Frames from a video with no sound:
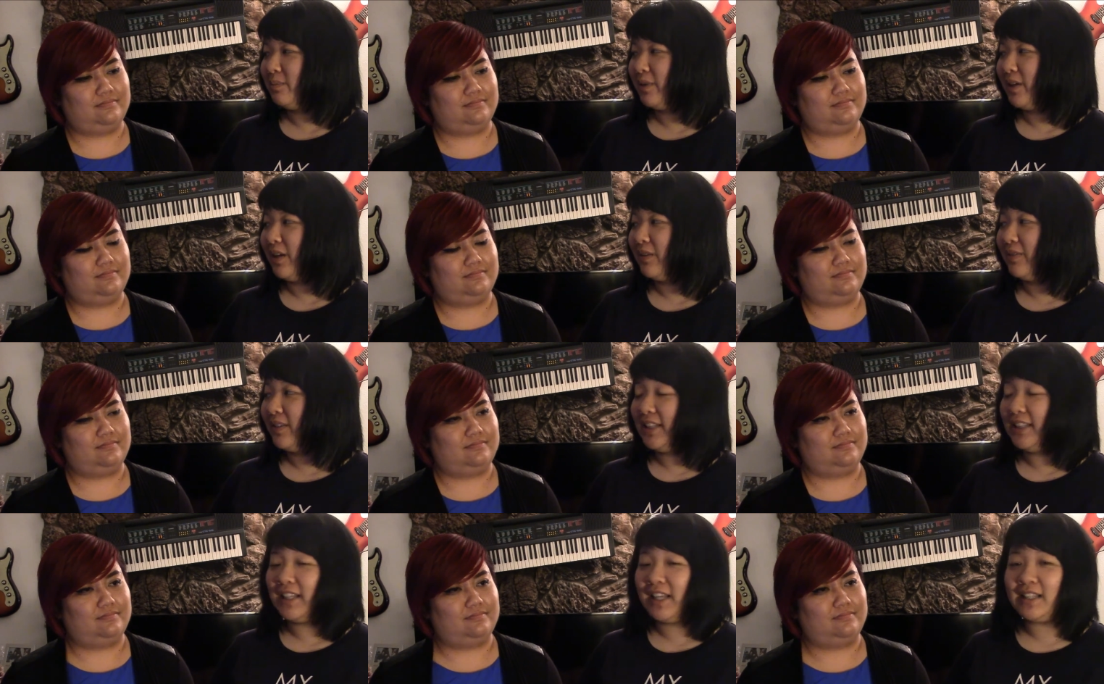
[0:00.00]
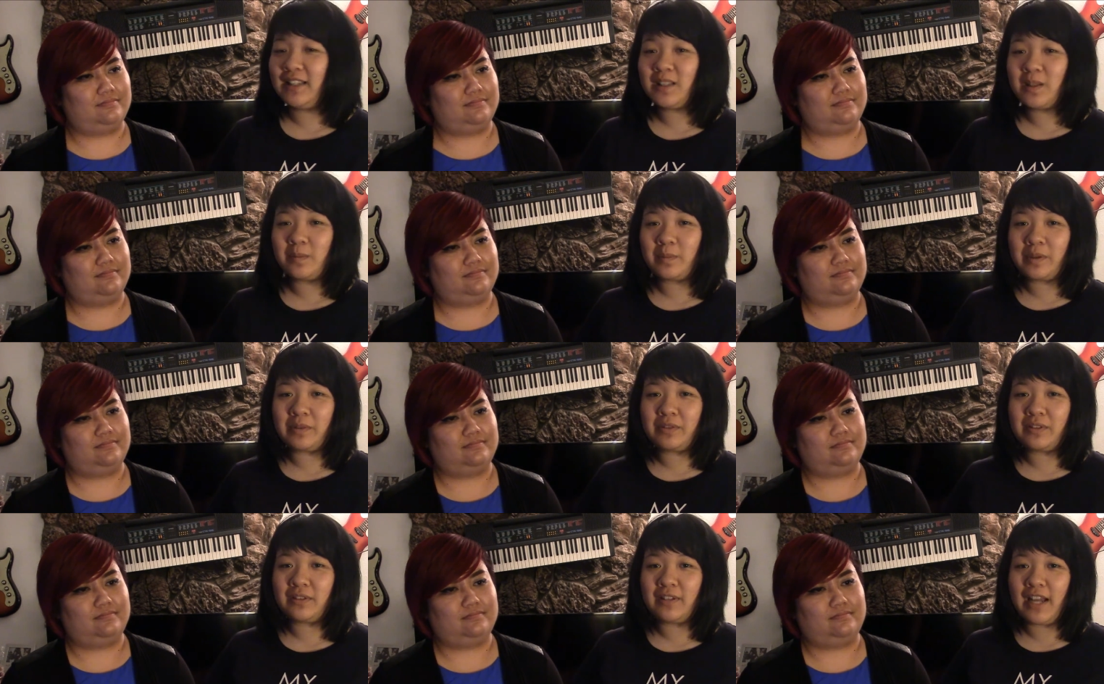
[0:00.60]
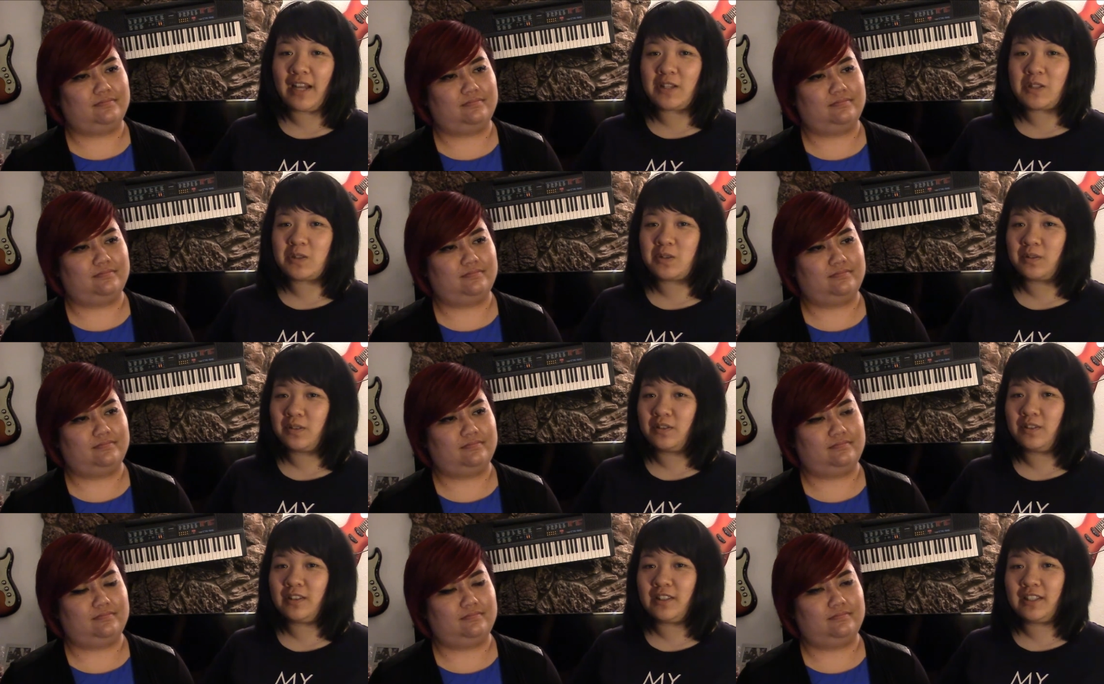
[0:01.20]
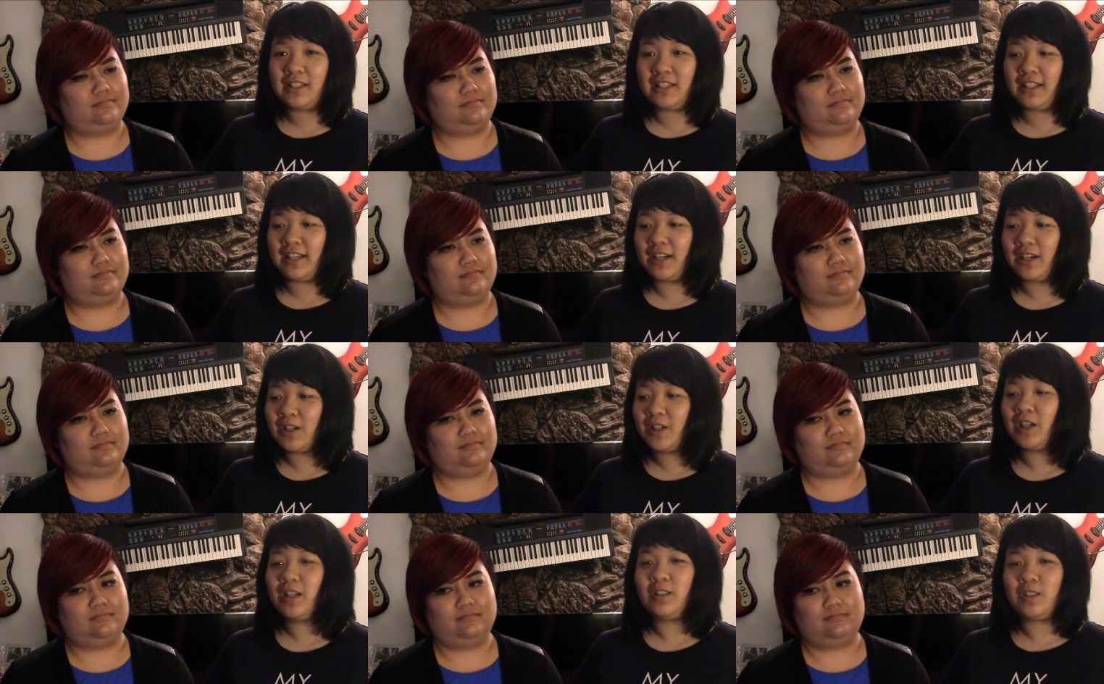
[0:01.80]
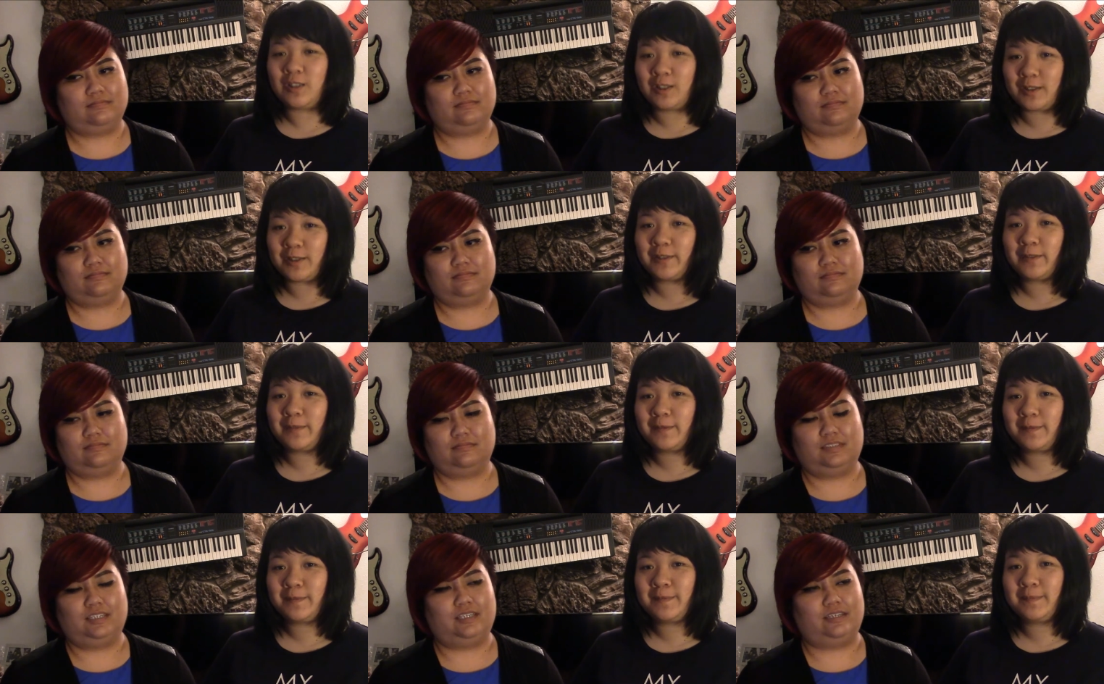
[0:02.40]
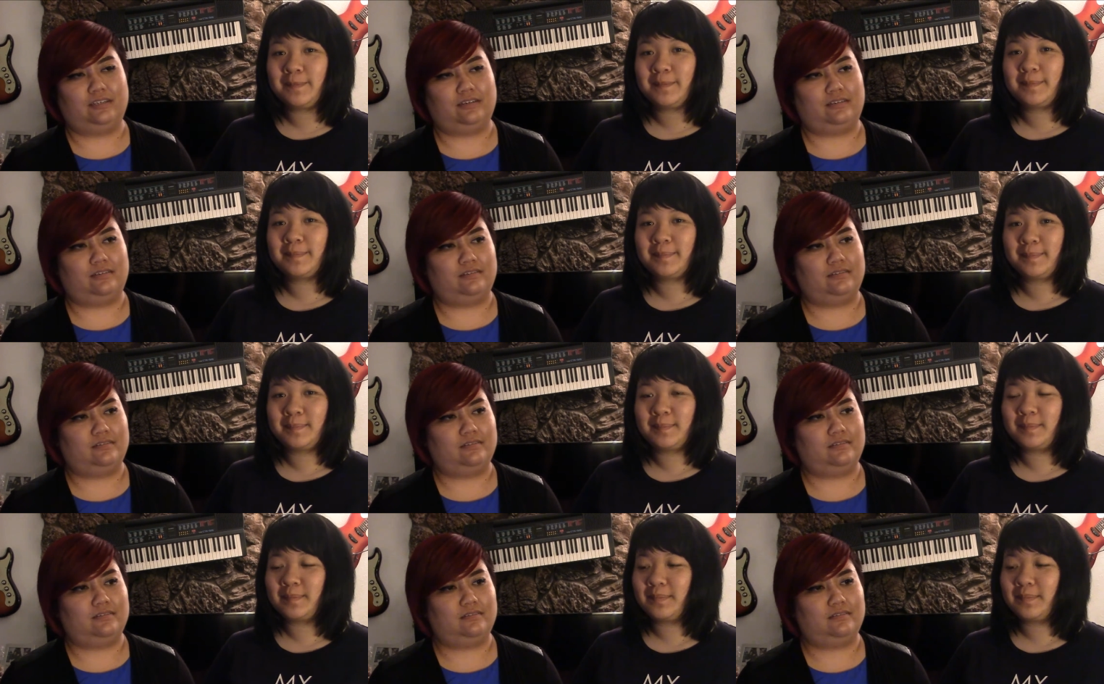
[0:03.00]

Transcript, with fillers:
Speaker 1: but I really like them in natural looking hair color. Yeah.